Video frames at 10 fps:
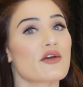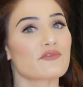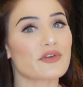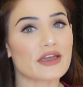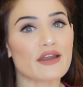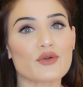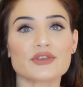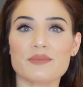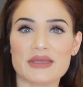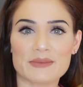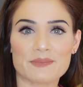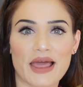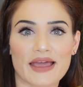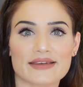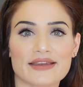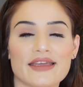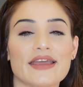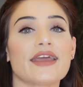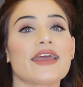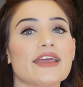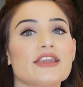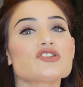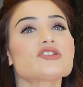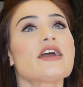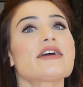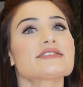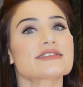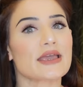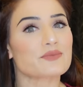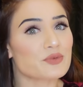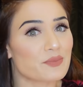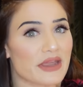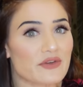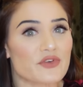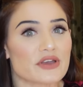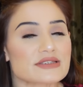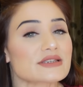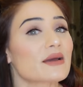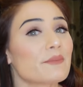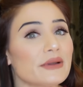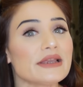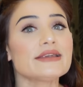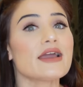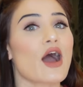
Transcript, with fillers: Figure out the meal plan. Initially I skipped breakfast completely